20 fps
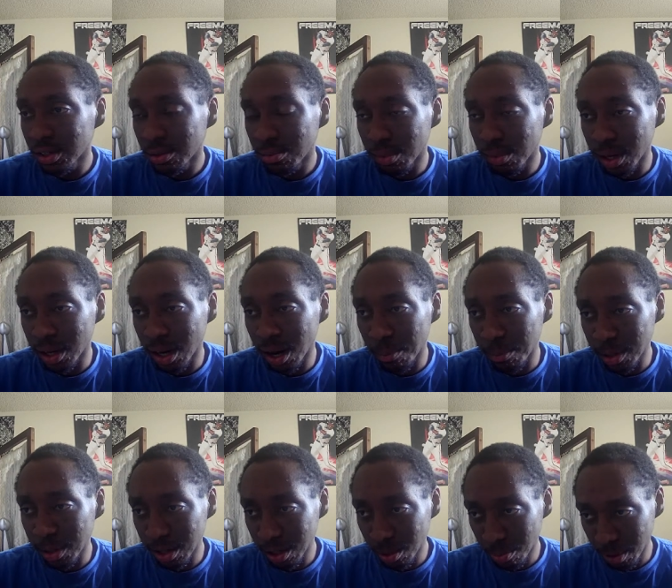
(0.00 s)
may not
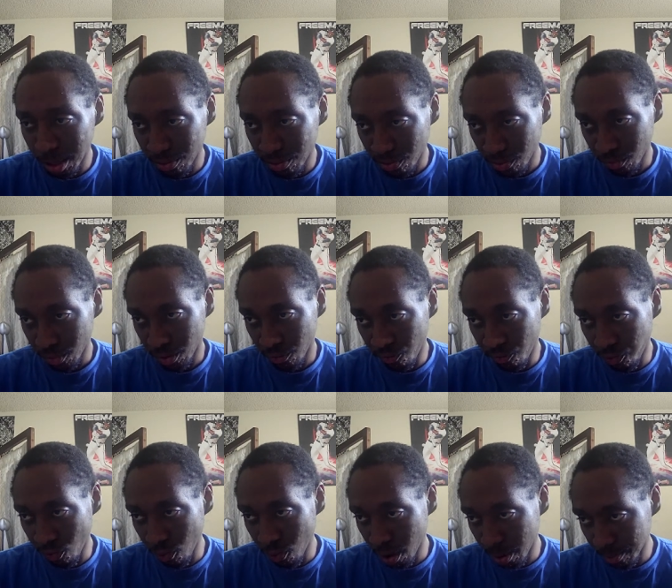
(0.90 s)
be in the best
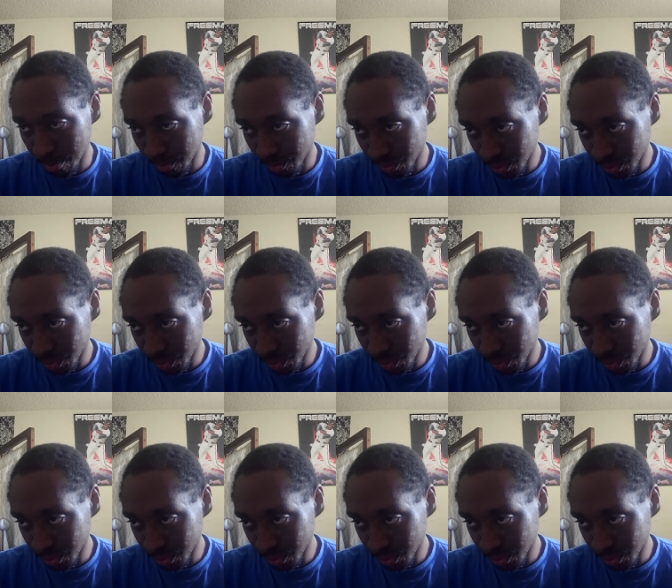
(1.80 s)
form.